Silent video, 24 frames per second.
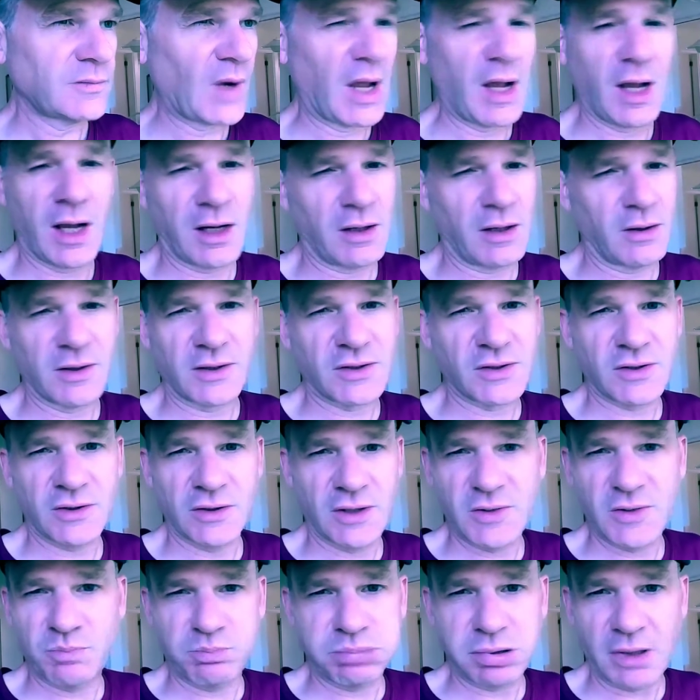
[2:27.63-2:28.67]

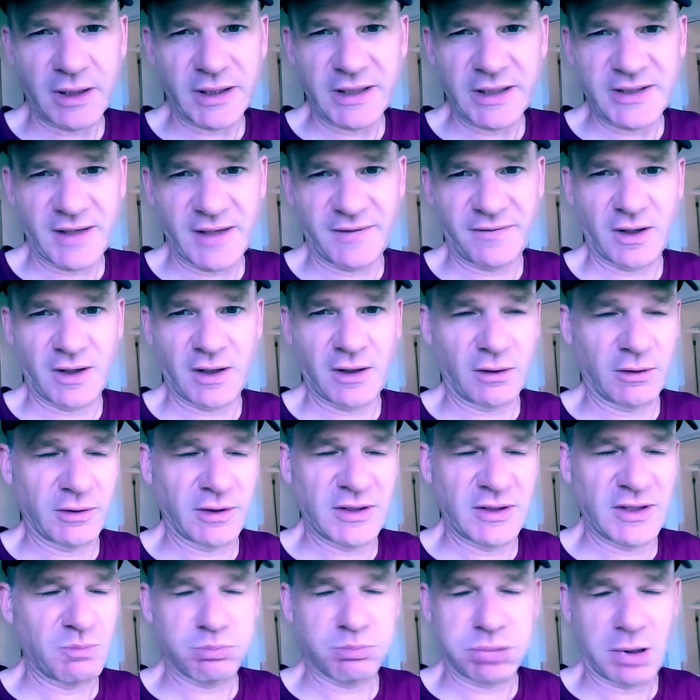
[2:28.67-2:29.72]
it's bloody difficult. It
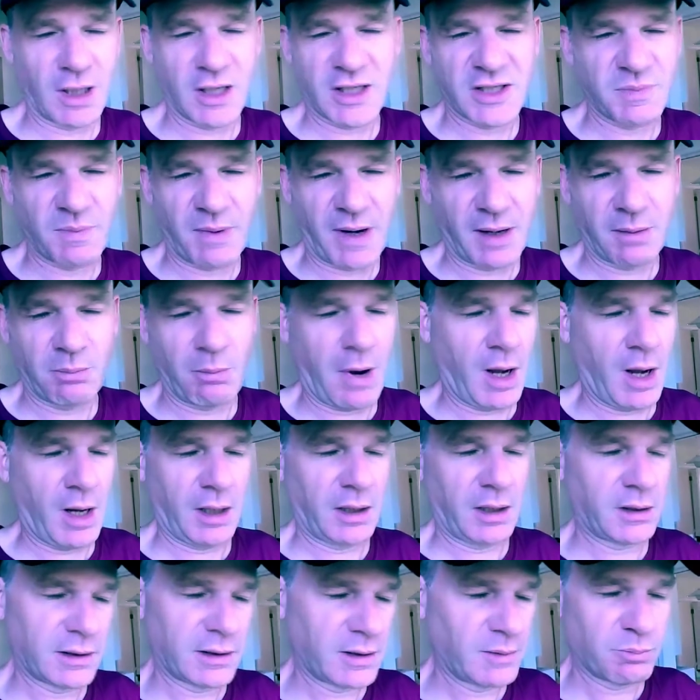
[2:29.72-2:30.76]
just breaks my
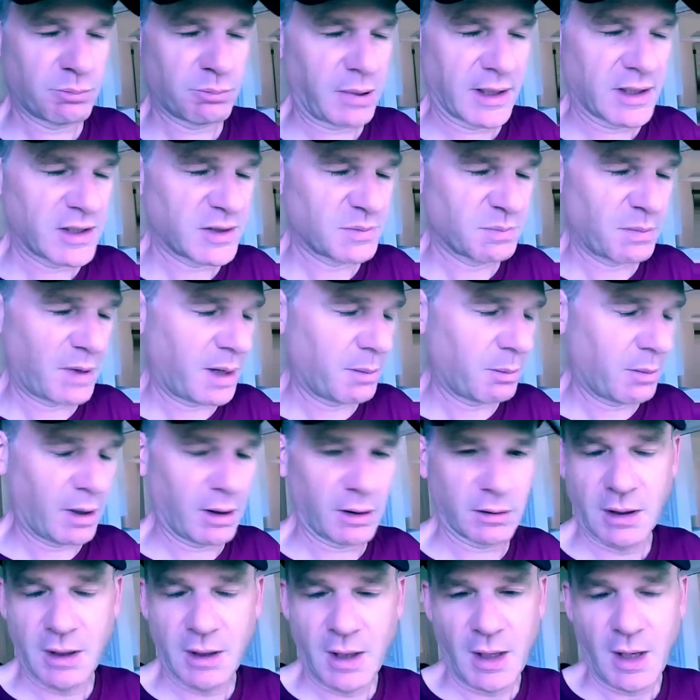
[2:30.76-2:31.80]
mind. It breaks my
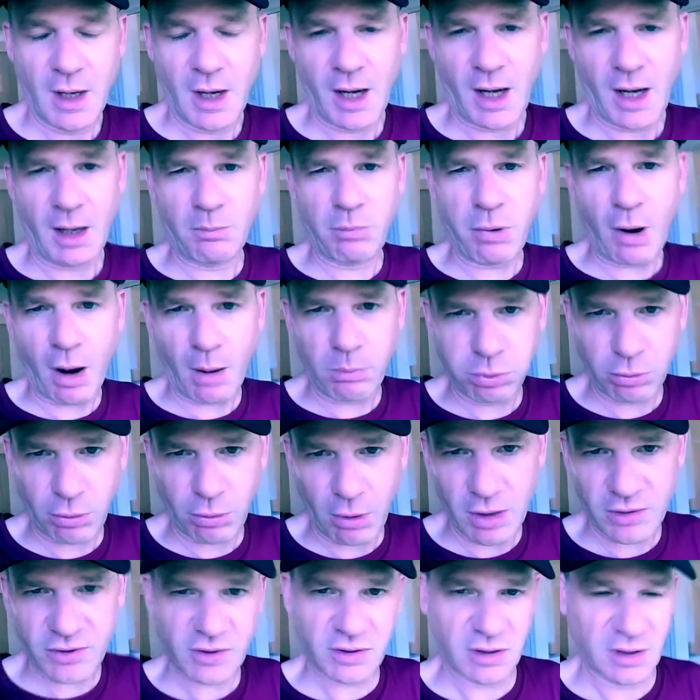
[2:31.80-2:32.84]
mind. I'm Bob
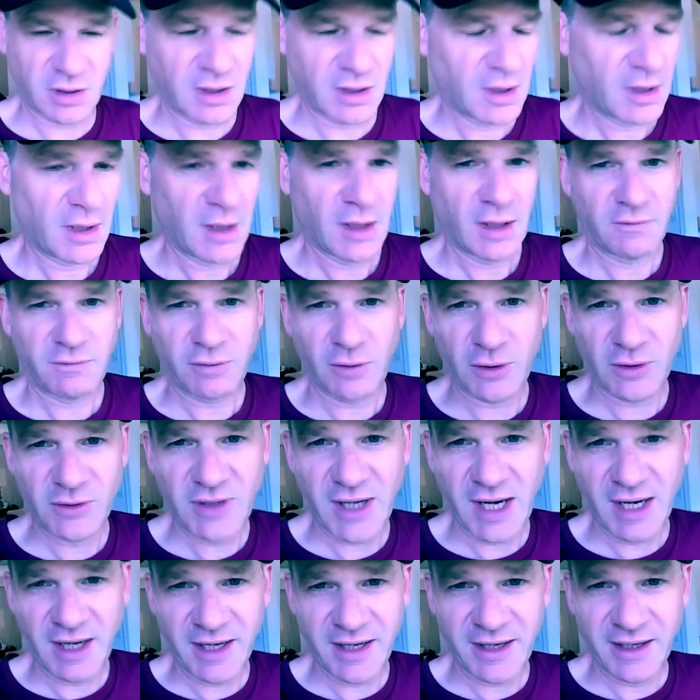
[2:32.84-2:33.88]
Ross for your
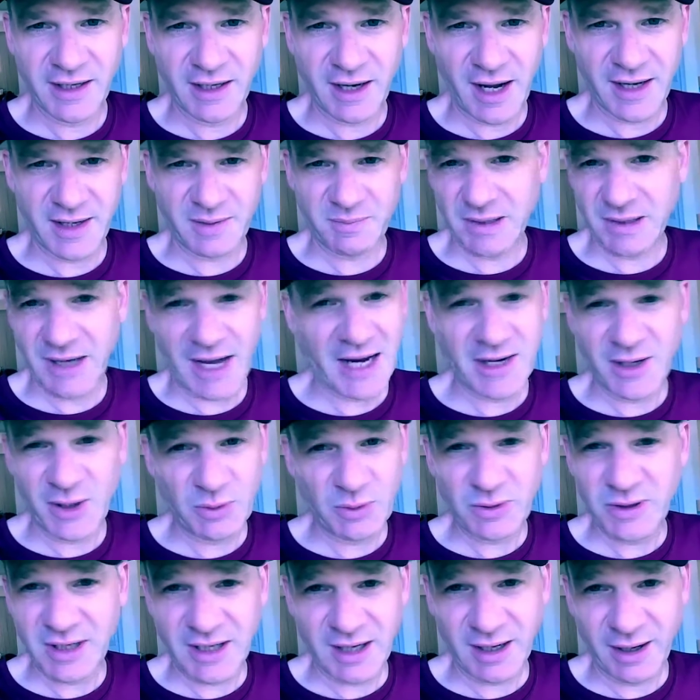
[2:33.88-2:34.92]
daily enlightenment. I
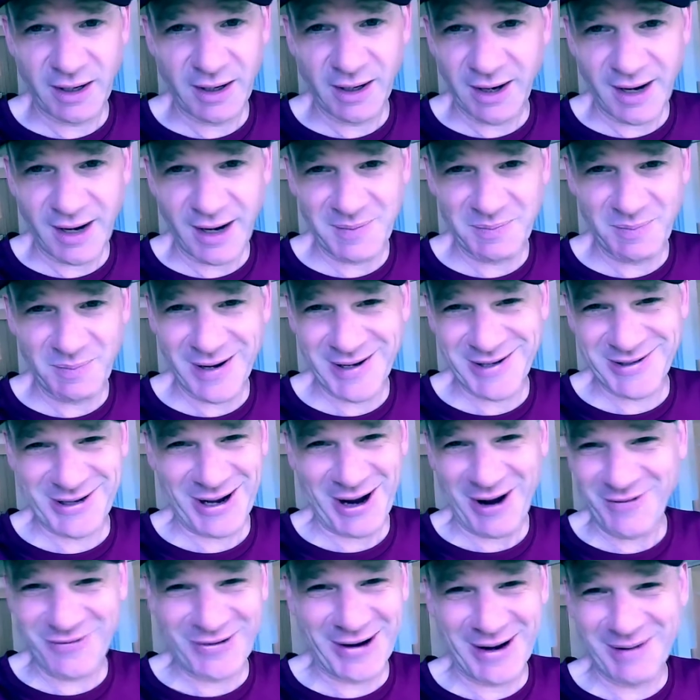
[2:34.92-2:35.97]
don't think I enlighten
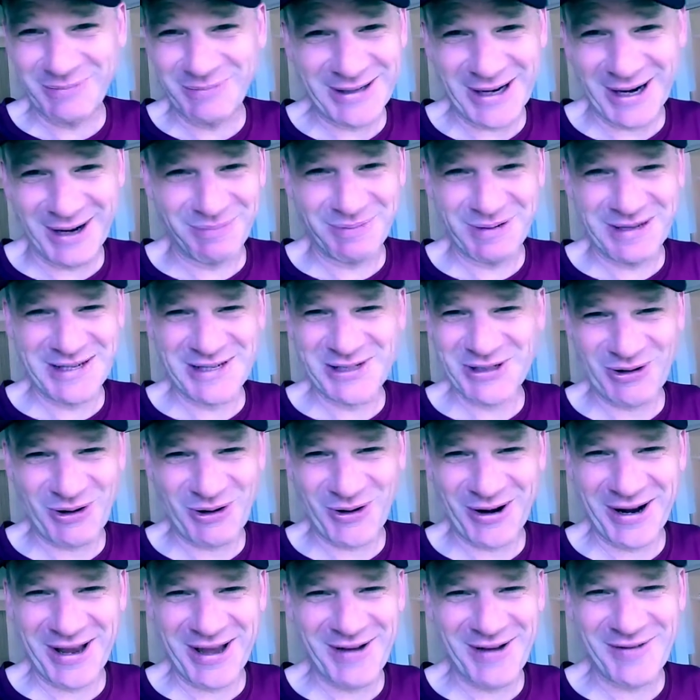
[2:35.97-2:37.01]
myself. I'm terribly
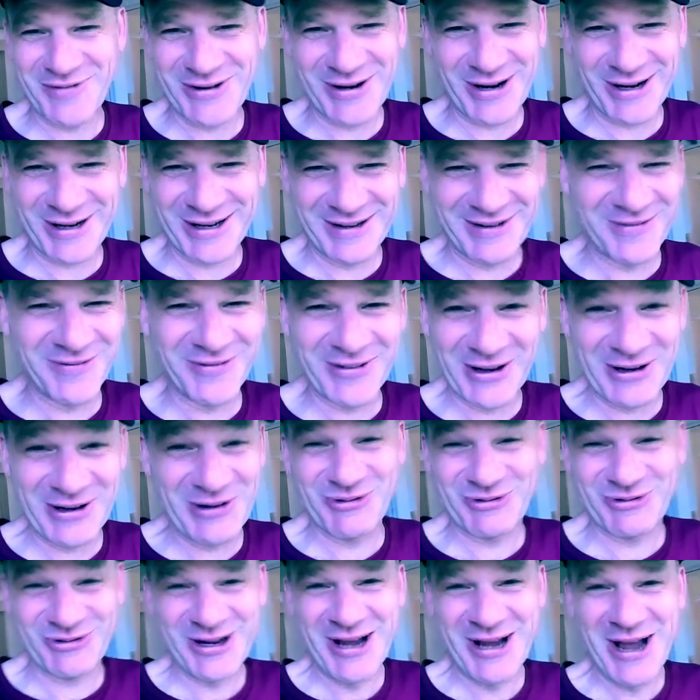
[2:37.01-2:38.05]
sorry if you're
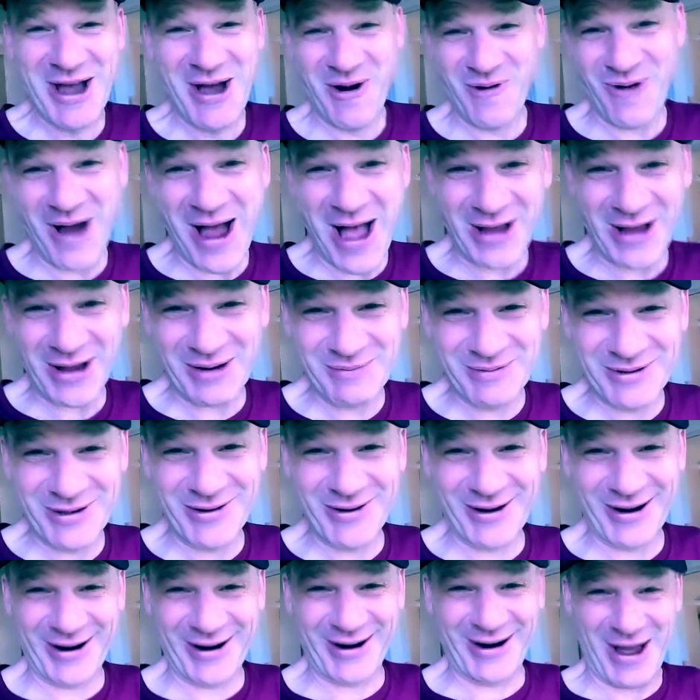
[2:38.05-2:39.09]
confused. Welcome to
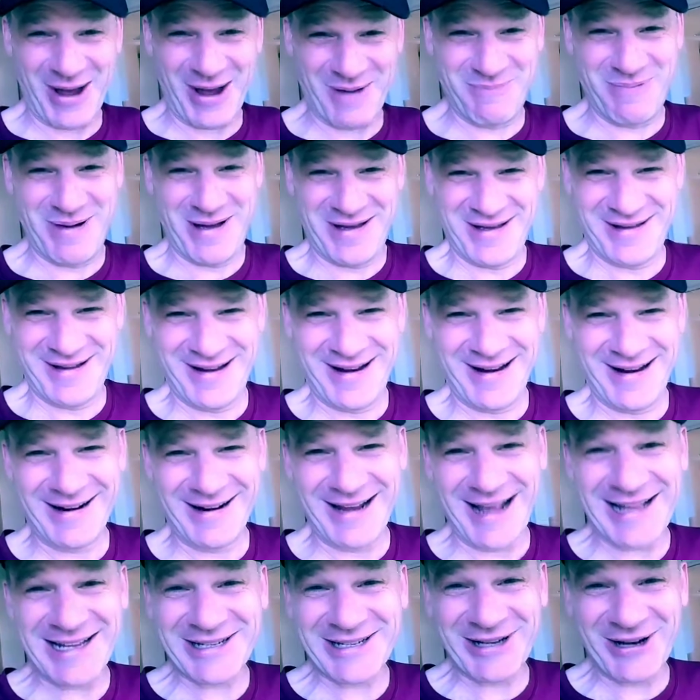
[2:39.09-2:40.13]
the club.
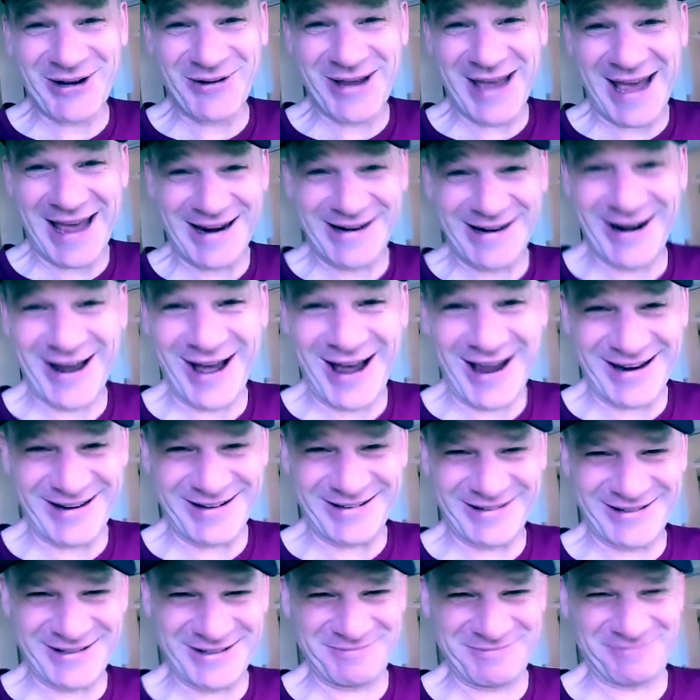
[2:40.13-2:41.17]
Let's go get
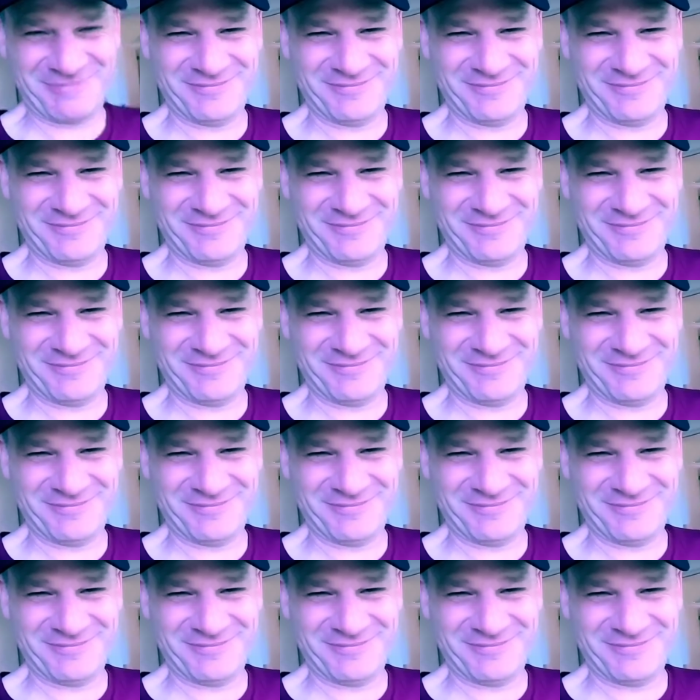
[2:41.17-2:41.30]
enlightened.